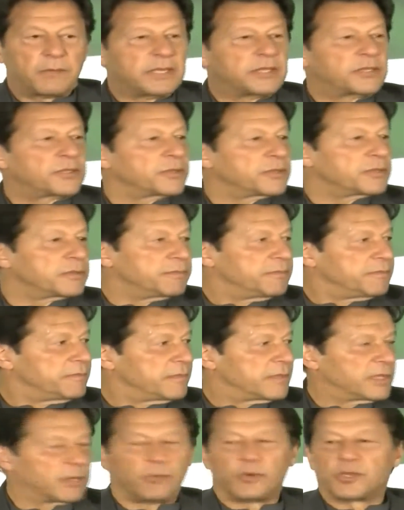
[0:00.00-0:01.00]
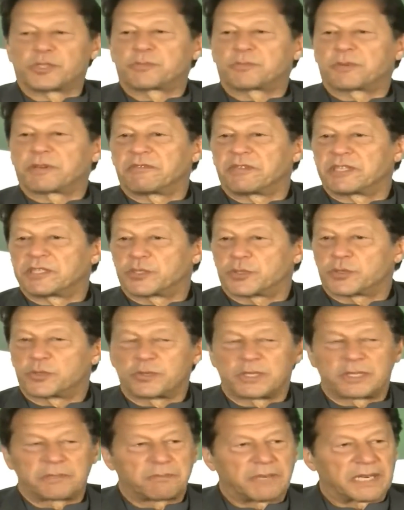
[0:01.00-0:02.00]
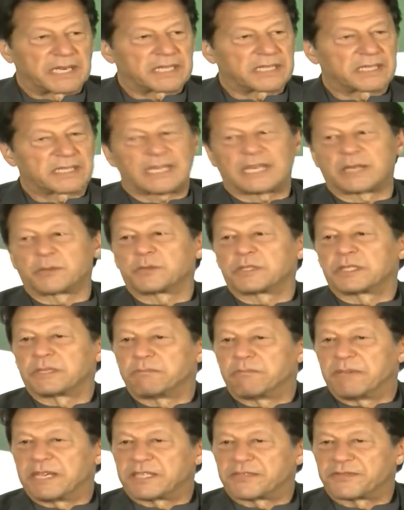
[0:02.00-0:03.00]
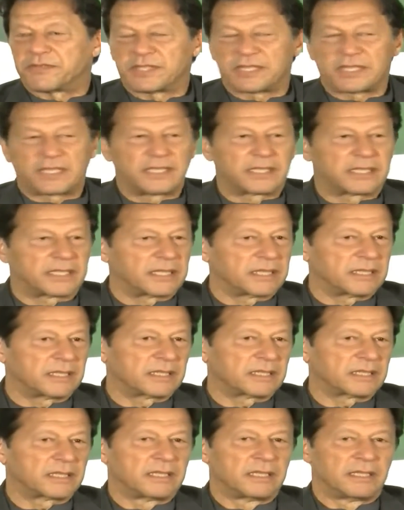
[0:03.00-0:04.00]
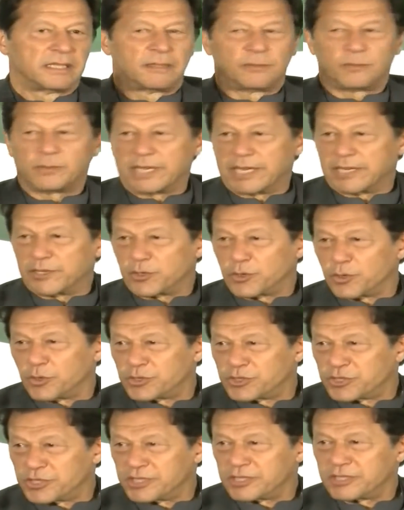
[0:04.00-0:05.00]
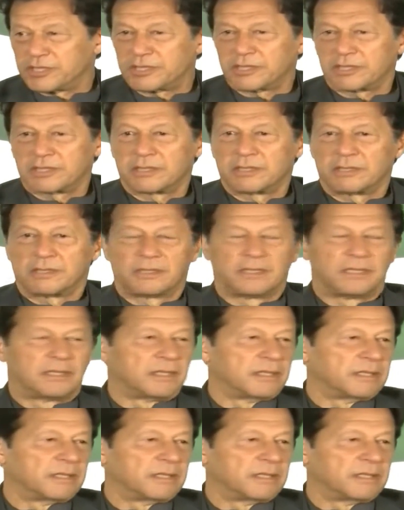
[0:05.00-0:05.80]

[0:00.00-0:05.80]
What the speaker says: I went to the most privileged school in Pakistan with the best facilities. We had coaches,